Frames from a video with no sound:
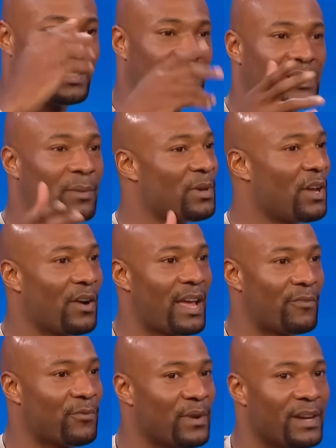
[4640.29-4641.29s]
Some of y'all
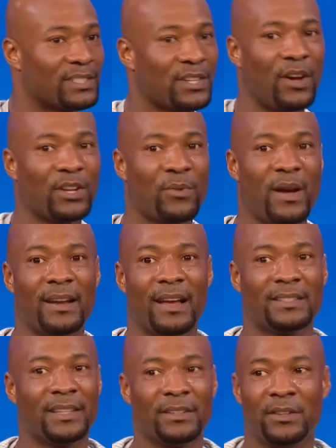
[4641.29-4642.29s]
got friends calling you right now
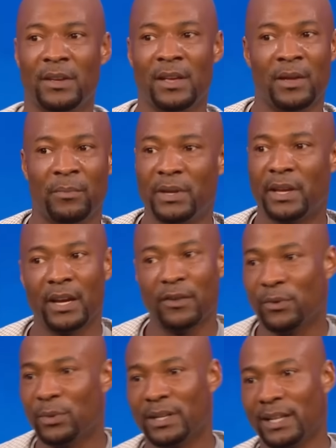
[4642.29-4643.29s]
telling you, be
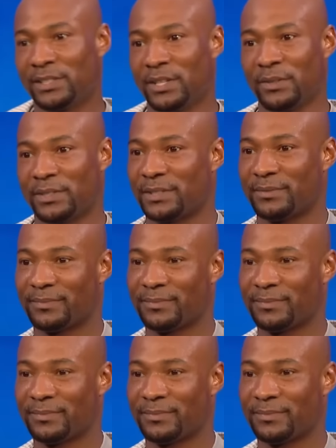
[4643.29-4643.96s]
careful with that church.